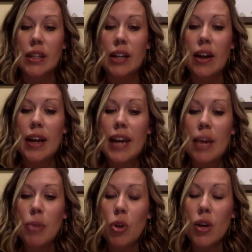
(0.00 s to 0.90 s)
Now, I
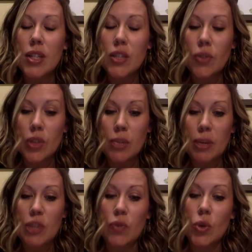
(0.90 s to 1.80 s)
came across a verse in
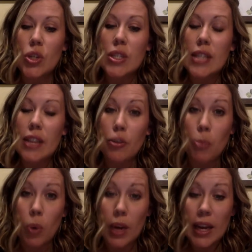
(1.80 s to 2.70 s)
my devotions the other
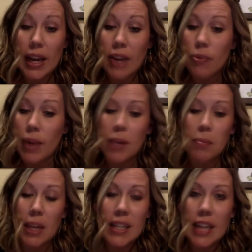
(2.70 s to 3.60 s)
morning, and I've read
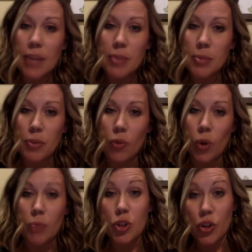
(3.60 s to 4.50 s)
it many times
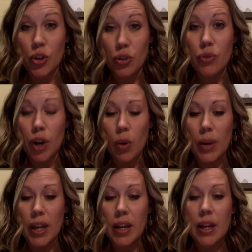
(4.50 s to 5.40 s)
before. I'm sure you know
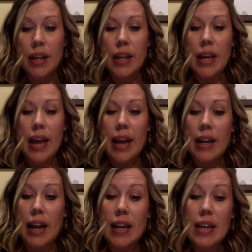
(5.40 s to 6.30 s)
it.
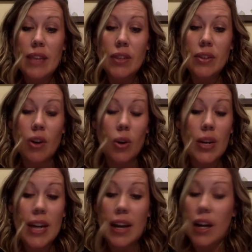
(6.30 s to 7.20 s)
And I even
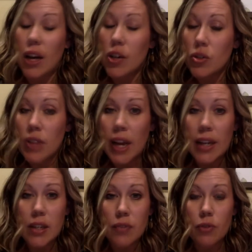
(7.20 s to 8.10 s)
already had it
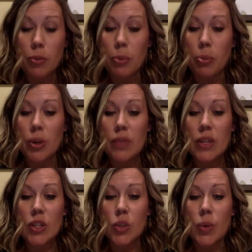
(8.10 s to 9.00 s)
underlined from a
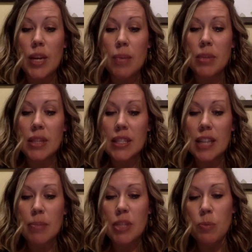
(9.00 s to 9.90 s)
previous reading, but this
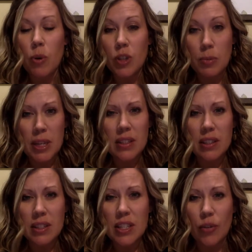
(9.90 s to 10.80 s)
time it spoke to me a
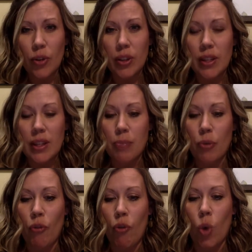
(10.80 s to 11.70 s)
little differently than
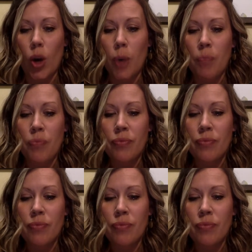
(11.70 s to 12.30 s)
before.